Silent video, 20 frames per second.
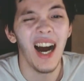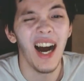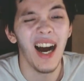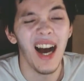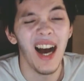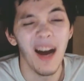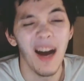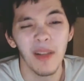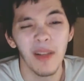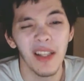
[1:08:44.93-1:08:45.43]

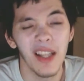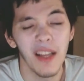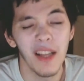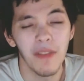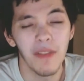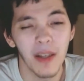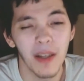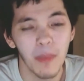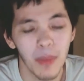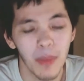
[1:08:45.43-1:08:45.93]
I'm a
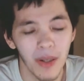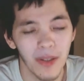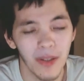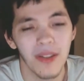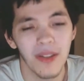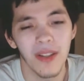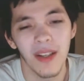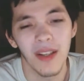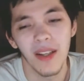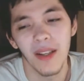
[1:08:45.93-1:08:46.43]
loving
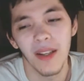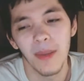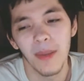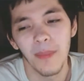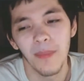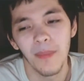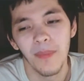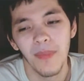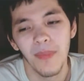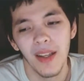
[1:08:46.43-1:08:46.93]

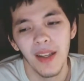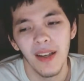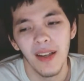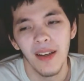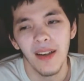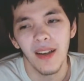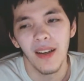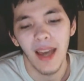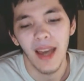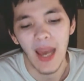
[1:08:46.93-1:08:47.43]
person